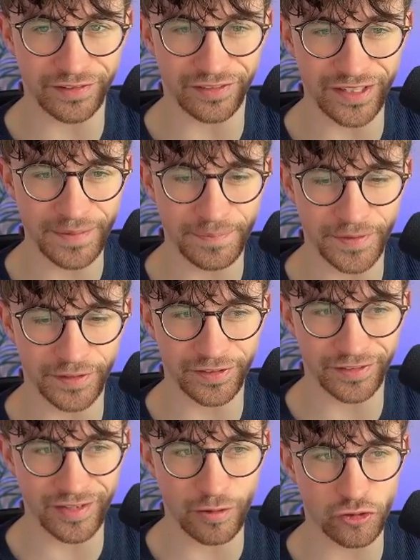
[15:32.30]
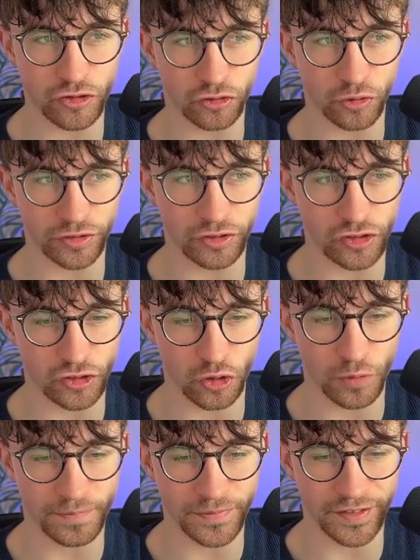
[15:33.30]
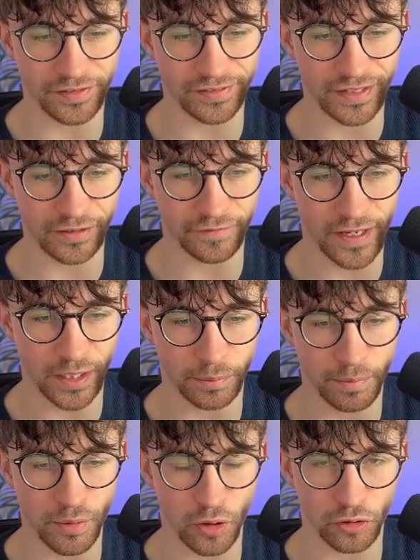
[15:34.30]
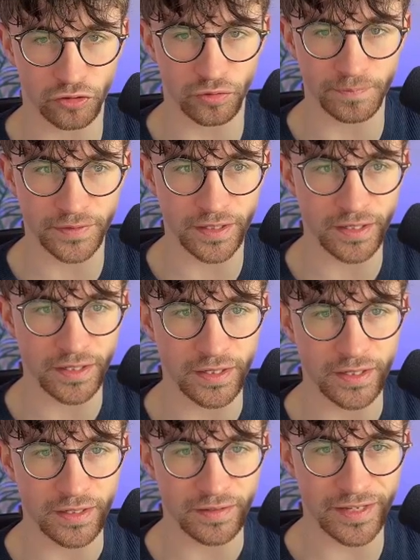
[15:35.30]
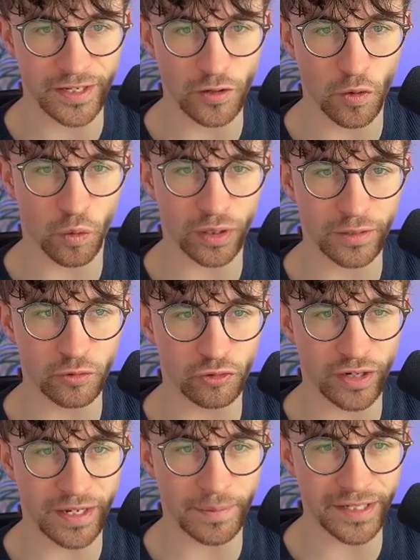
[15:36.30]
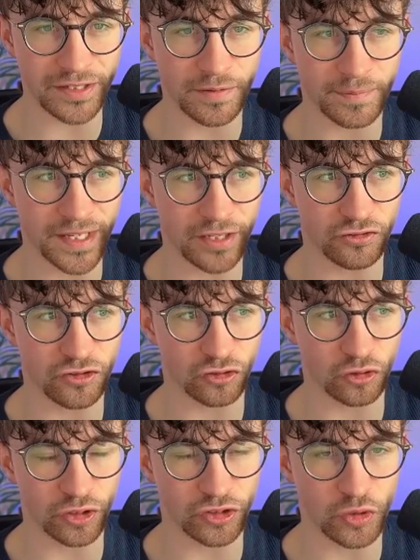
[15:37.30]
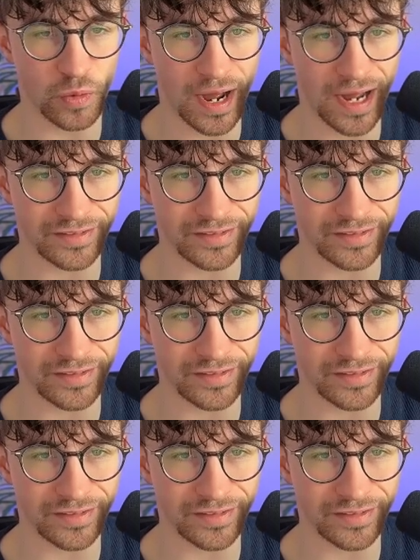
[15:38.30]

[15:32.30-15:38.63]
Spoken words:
see, this is now just going to show the self-help books. Then what I would recommend is just going to add